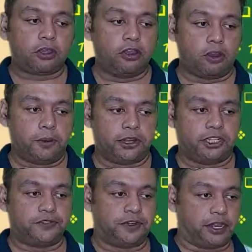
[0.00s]
Robert
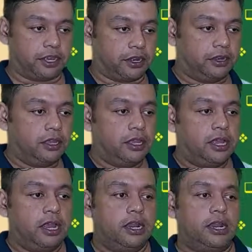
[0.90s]
H. Whittaker.
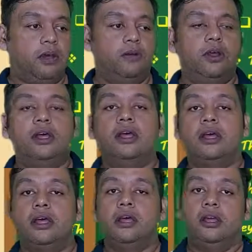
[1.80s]
Now,
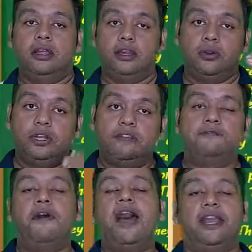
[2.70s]
to
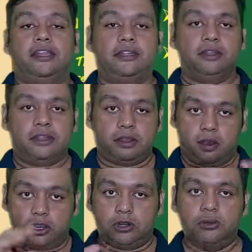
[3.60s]
define
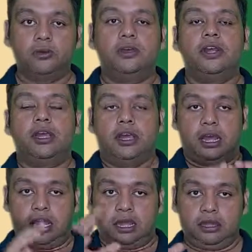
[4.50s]
or to
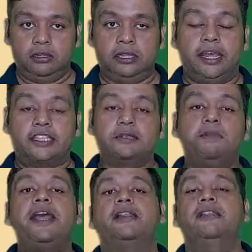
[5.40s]

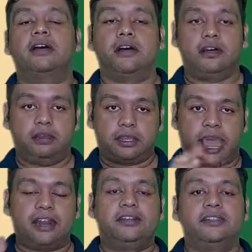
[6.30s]
explain the
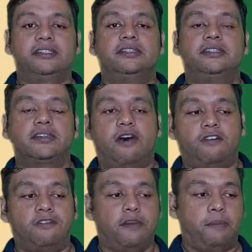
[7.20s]
characteristics
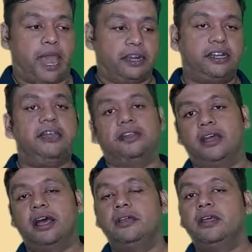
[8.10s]
of
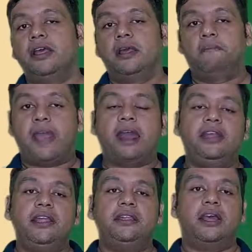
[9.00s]
bacteria,
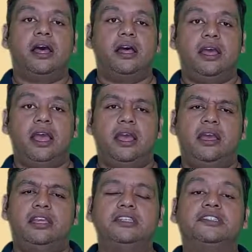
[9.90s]
bacteria
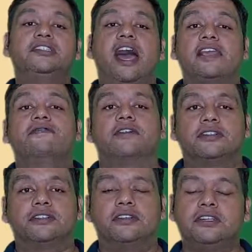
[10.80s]
is
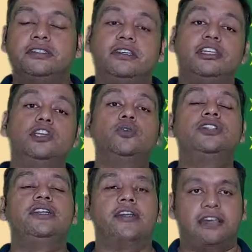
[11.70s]
diverse, is
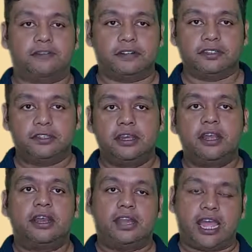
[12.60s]
hugely diverse.
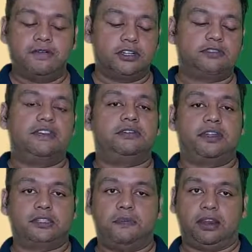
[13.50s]
Diverse with
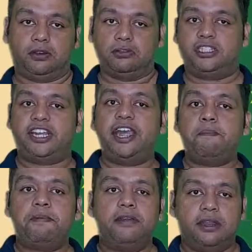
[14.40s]
respect to
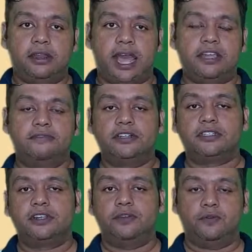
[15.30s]
shape,
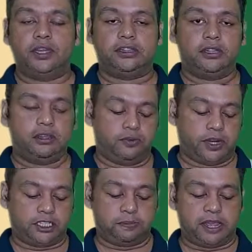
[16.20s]
diverse with
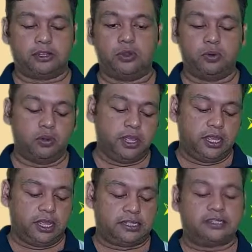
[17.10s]
respect to
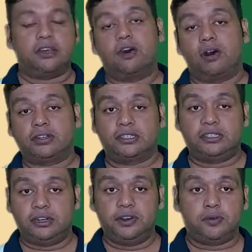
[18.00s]
its
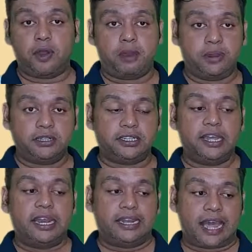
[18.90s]
oxygen requirement,
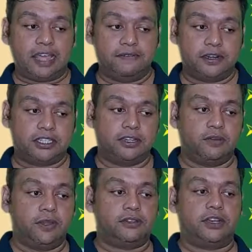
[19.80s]
diverse
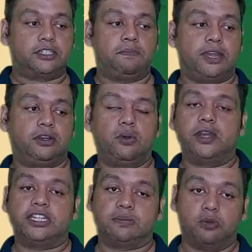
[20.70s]
with respect to
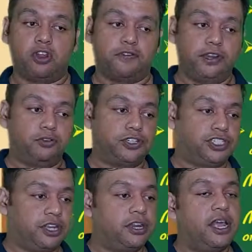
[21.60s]
its mode of
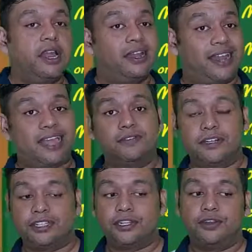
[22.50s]
nutrition,
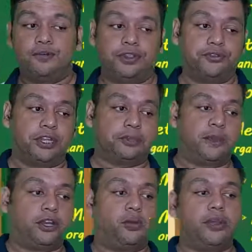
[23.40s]
diverse with
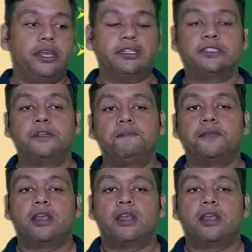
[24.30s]
respect to its